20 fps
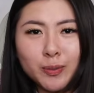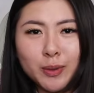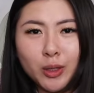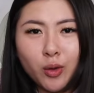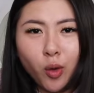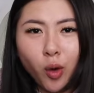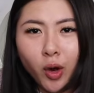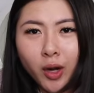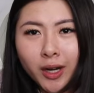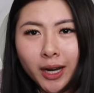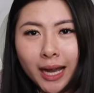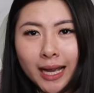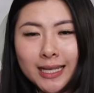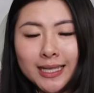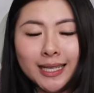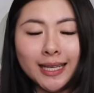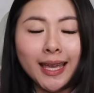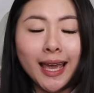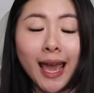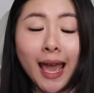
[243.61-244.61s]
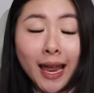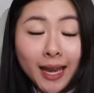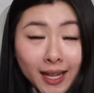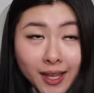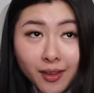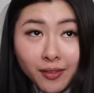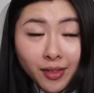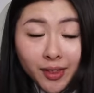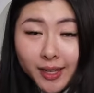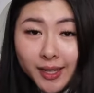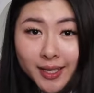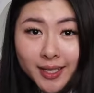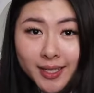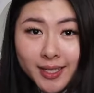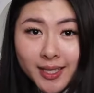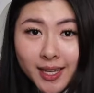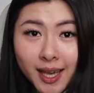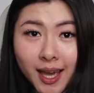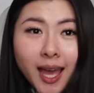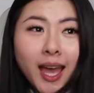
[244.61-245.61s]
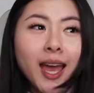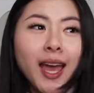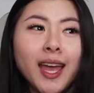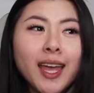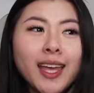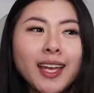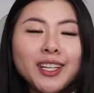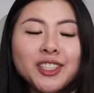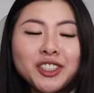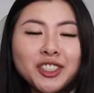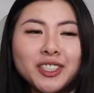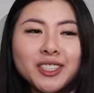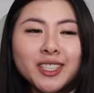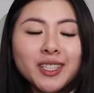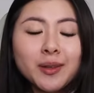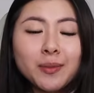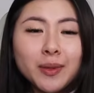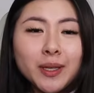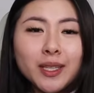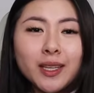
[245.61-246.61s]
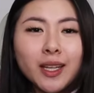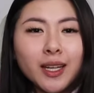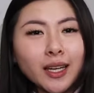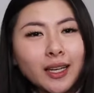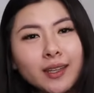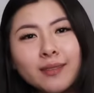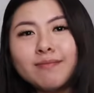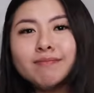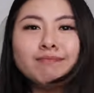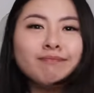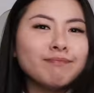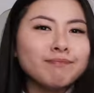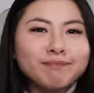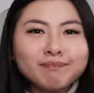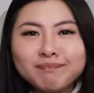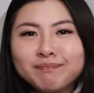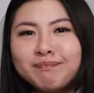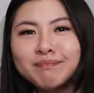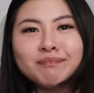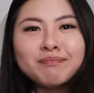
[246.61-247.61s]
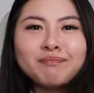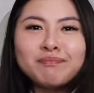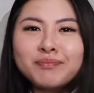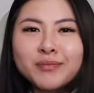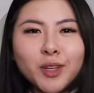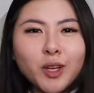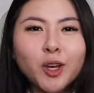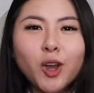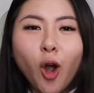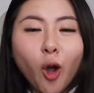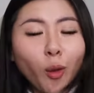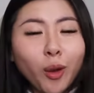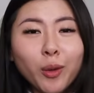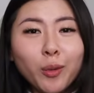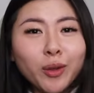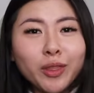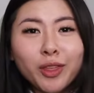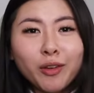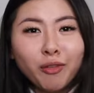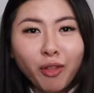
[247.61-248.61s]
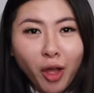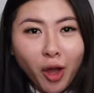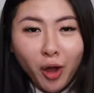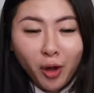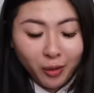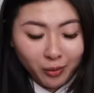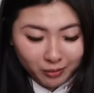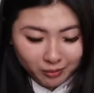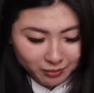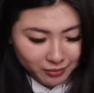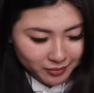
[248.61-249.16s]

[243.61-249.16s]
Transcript: to be organizing any of this. It's just gonna be like going with the flow.